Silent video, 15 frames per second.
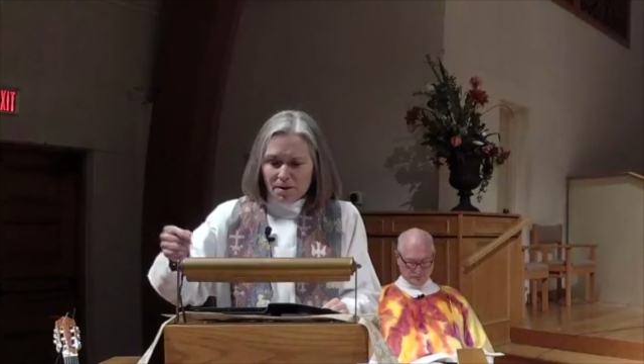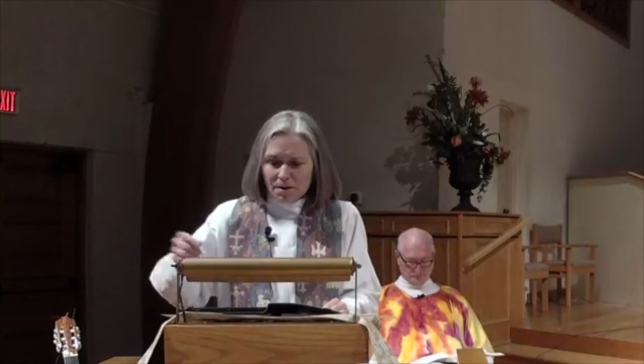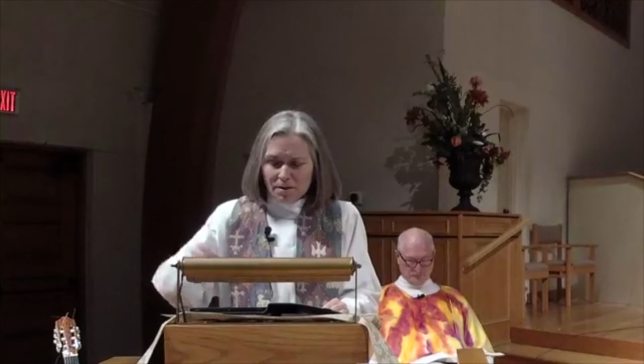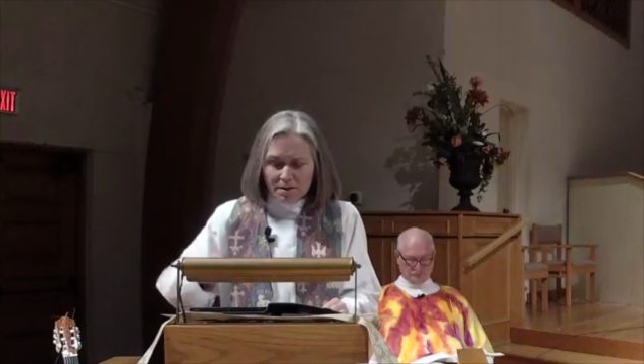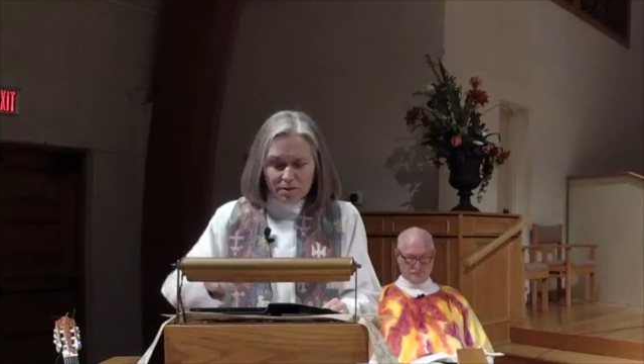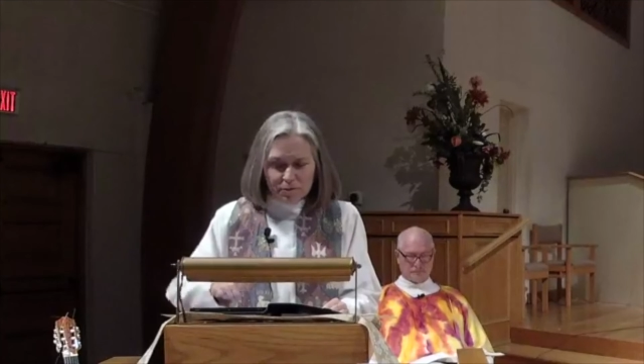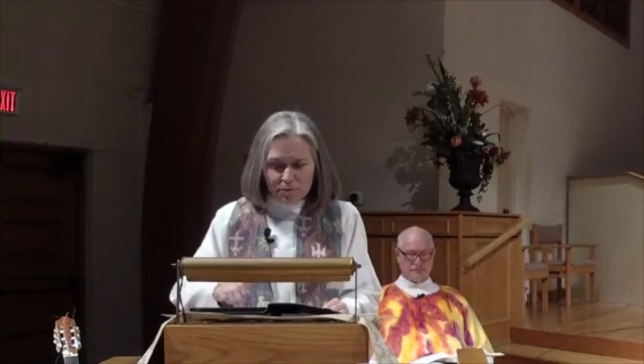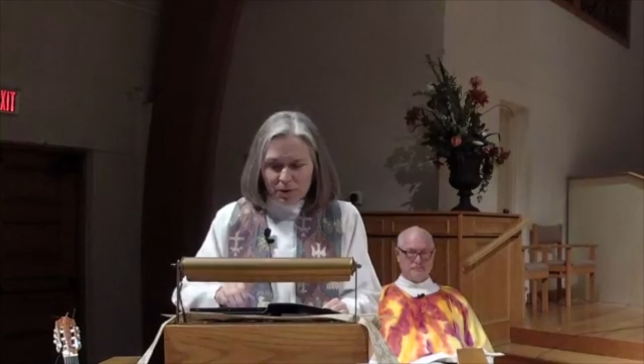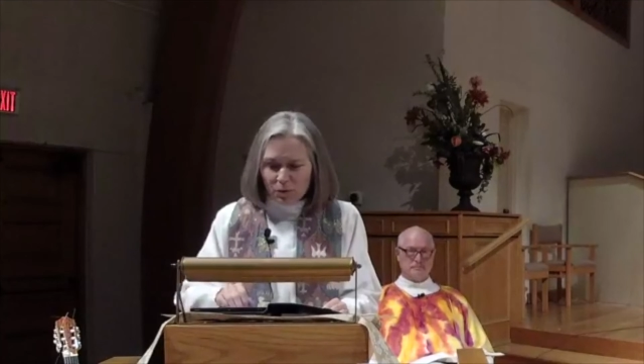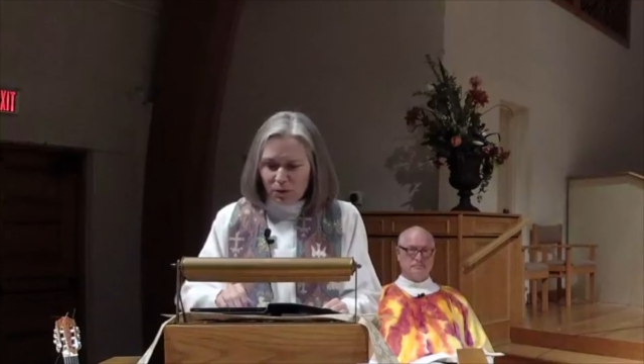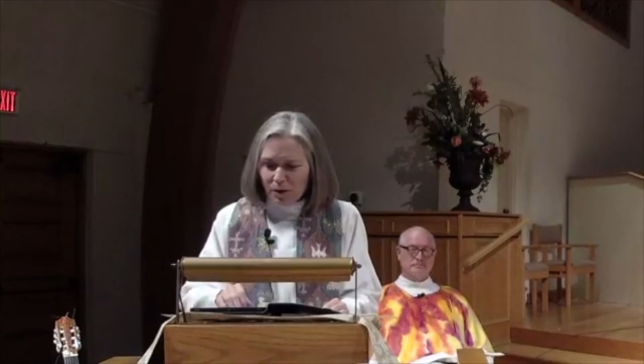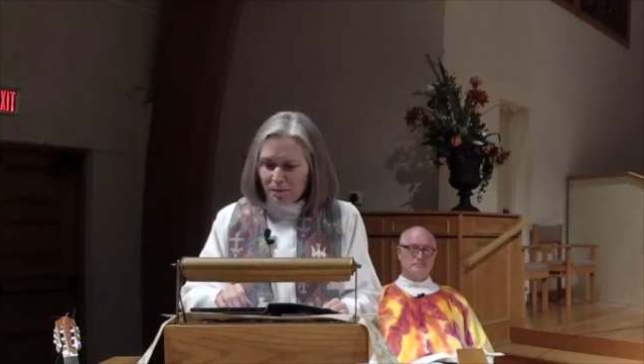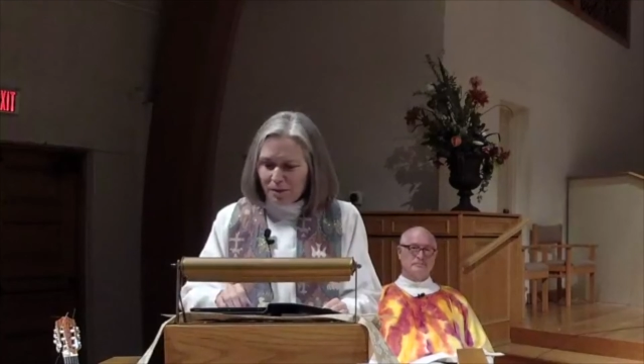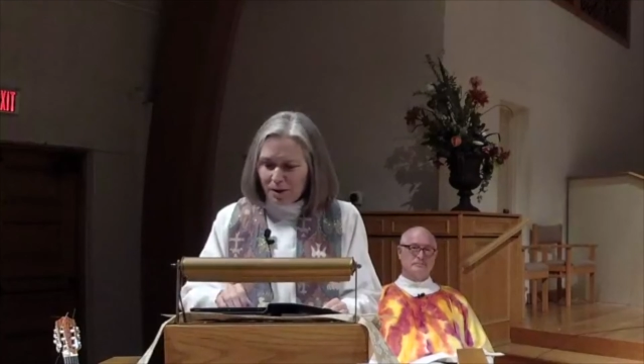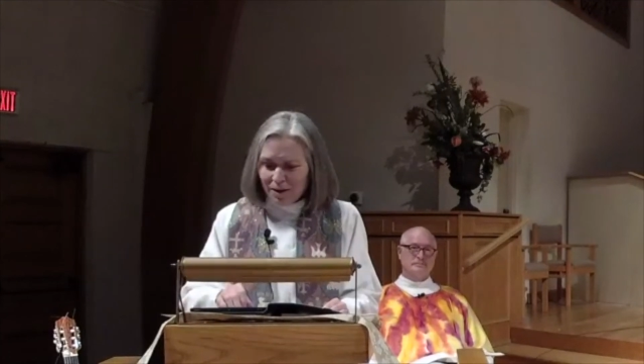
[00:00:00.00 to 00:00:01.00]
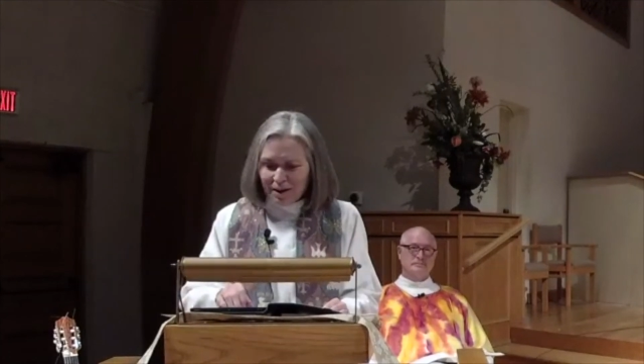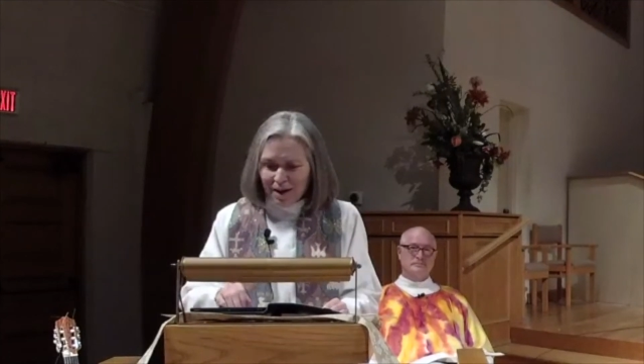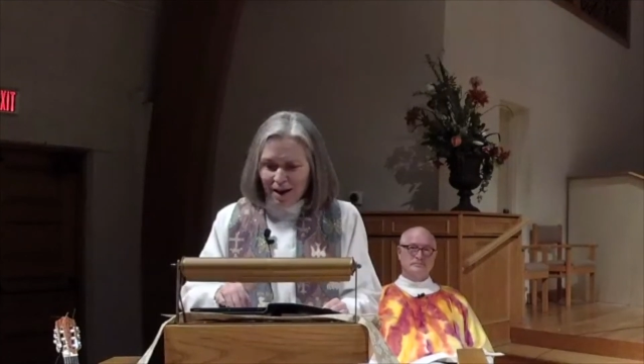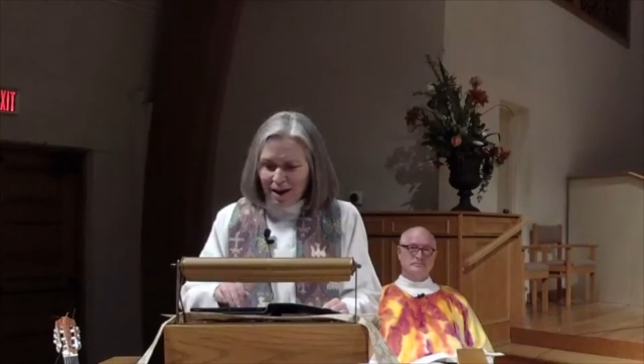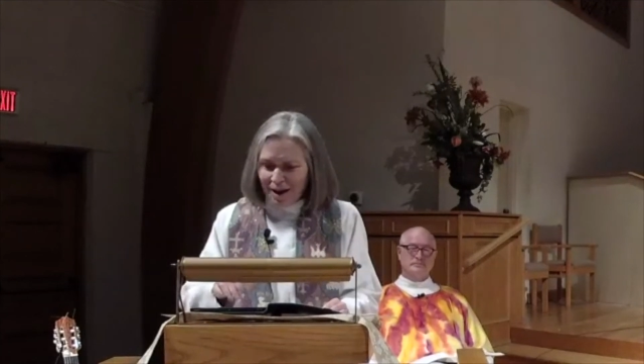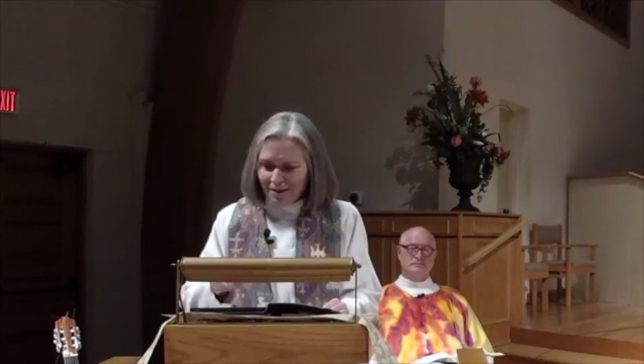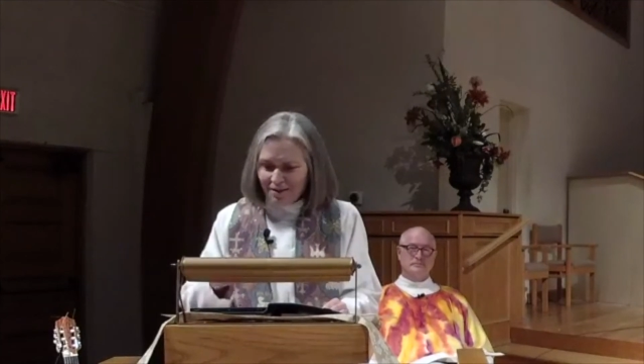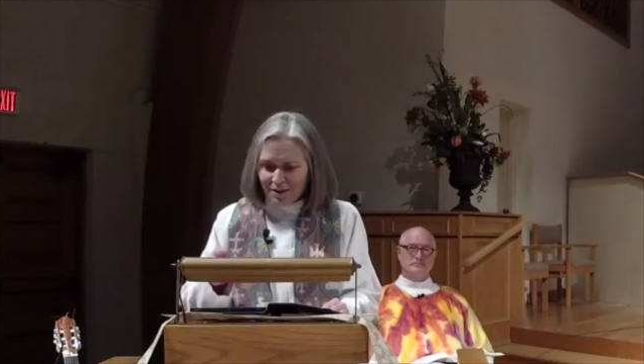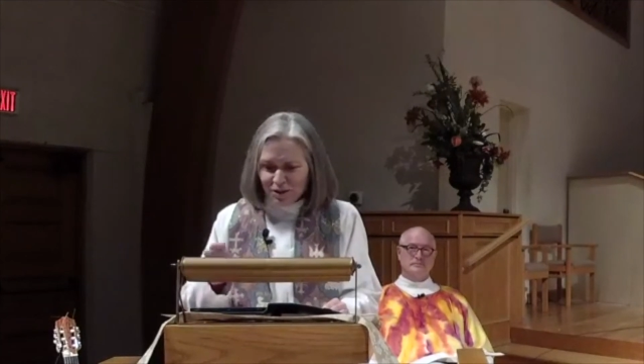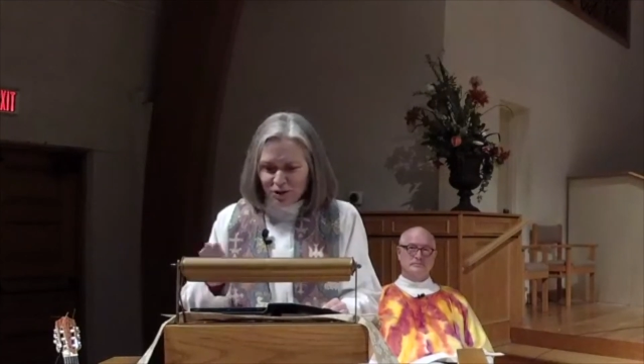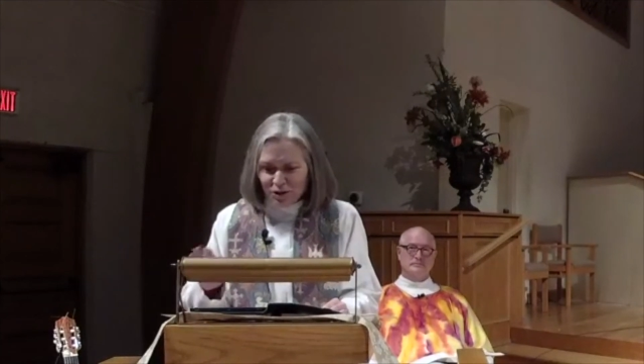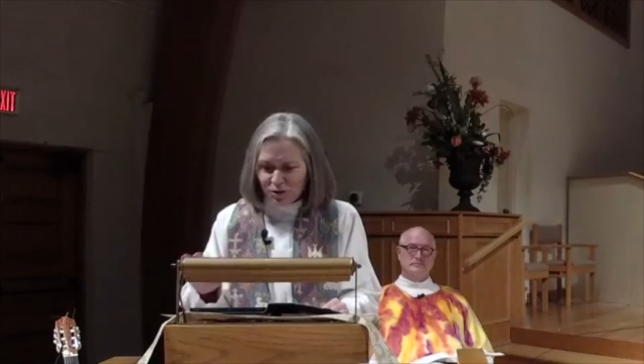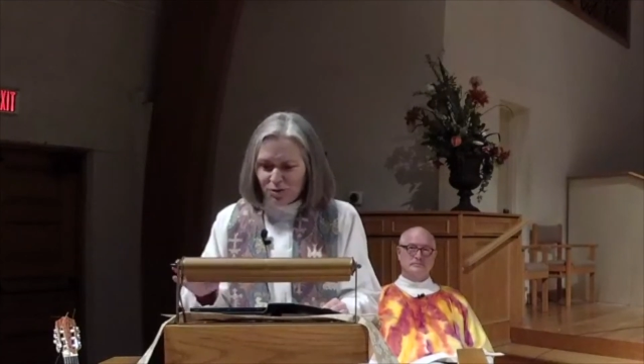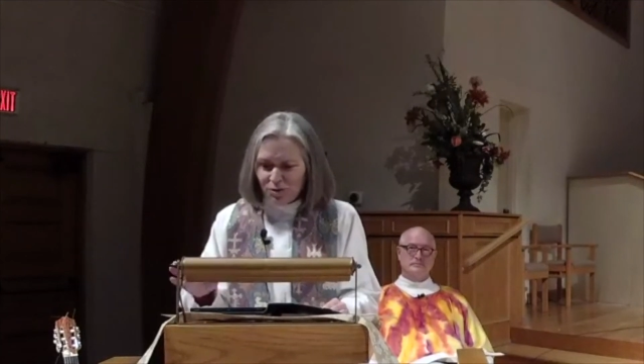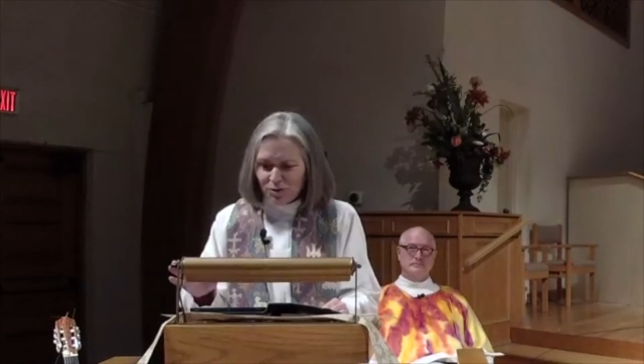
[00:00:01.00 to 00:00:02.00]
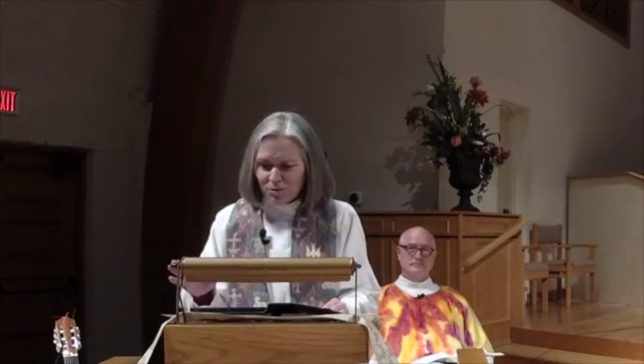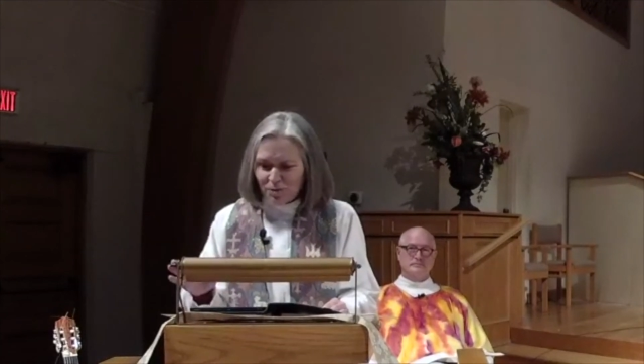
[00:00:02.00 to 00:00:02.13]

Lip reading: The three women at the tomb